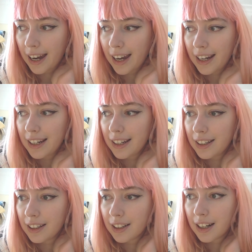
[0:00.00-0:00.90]

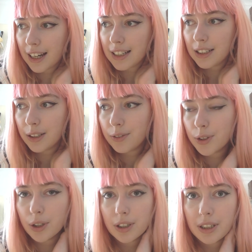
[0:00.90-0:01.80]
I kind of
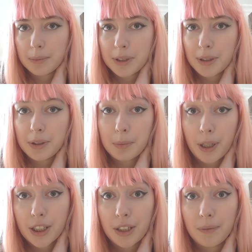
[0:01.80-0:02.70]
chalked it up to
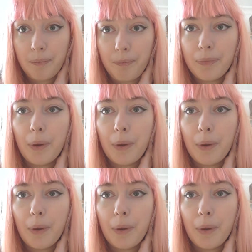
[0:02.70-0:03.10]
depression,